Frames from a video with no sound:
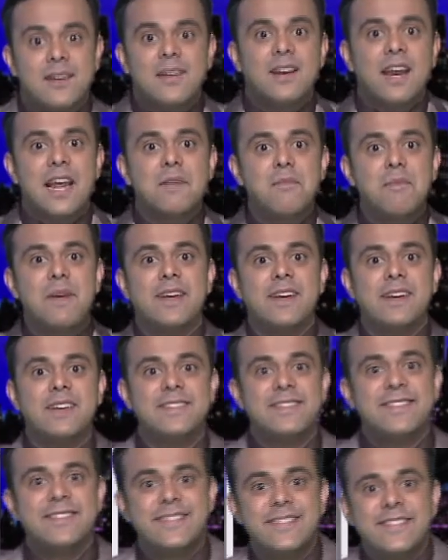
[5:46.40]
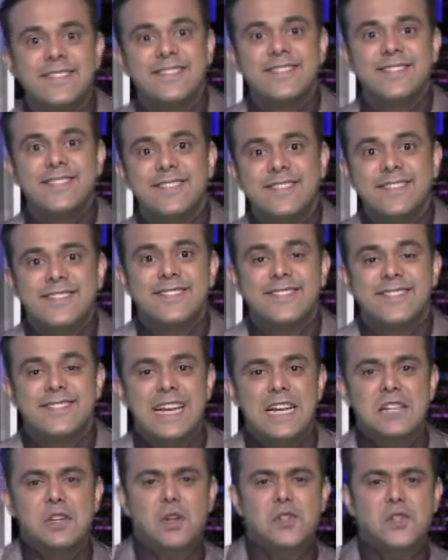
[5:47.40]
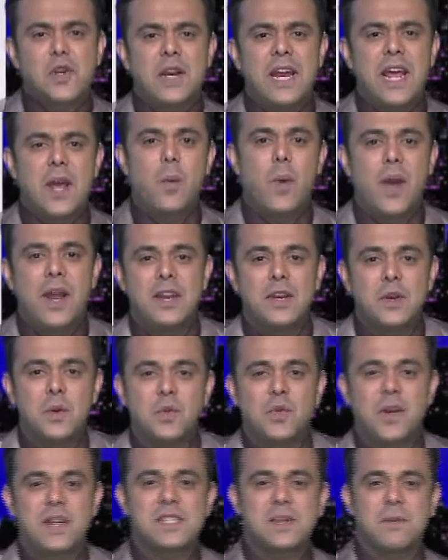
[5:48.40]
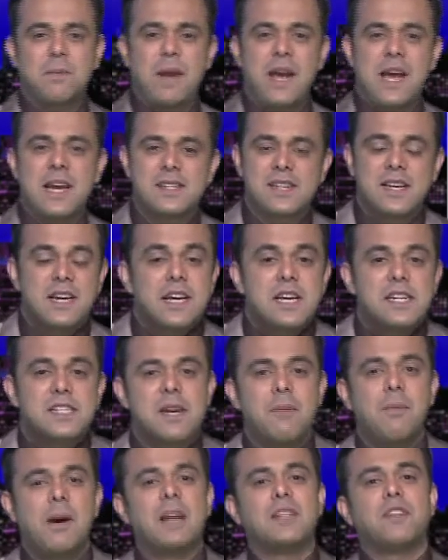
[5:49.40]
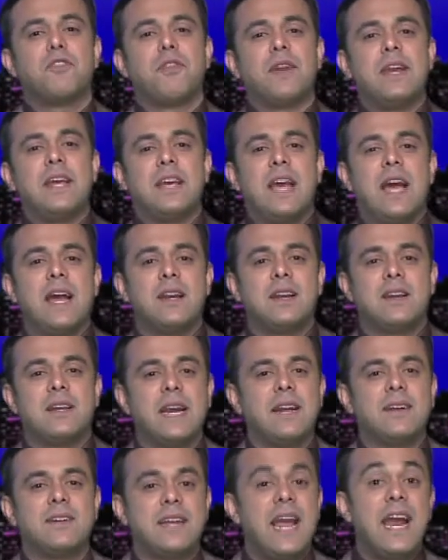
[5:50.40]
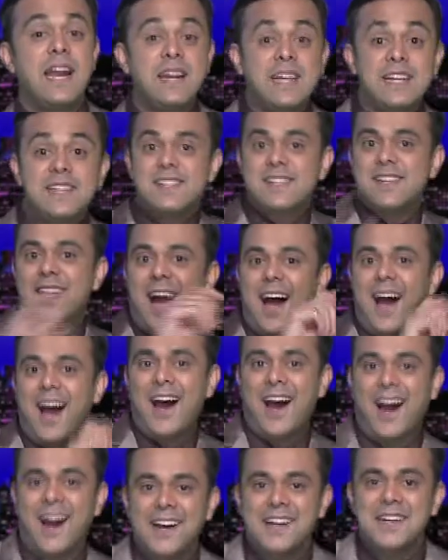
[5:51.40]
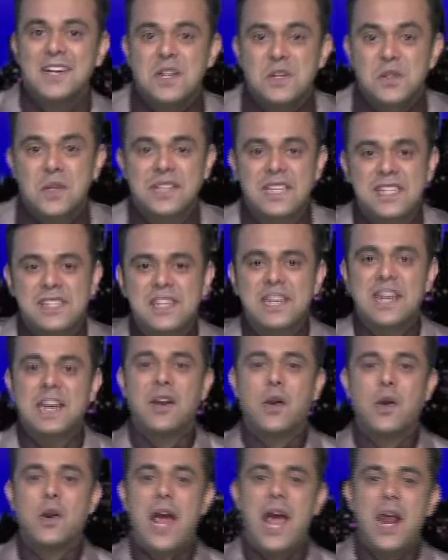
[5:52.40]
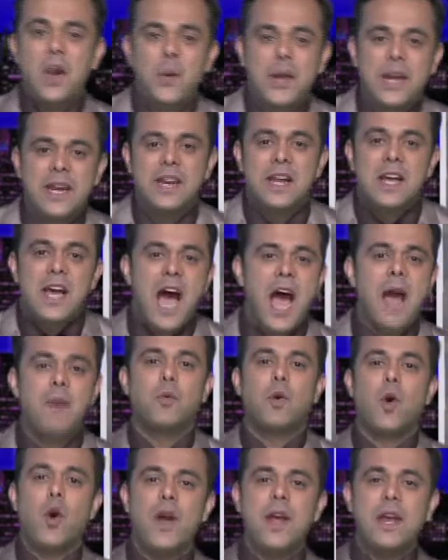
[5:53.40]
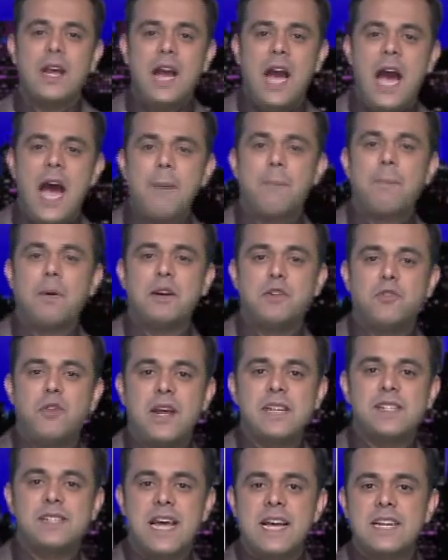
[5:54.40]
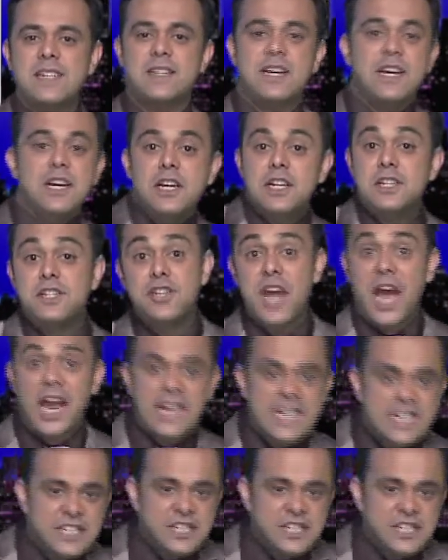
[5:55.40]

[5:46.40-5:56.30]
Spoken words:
Like me. It's also a day when you dress up as some other freak and get candies. So this year on Halloween, I'm going up dressed as Charlie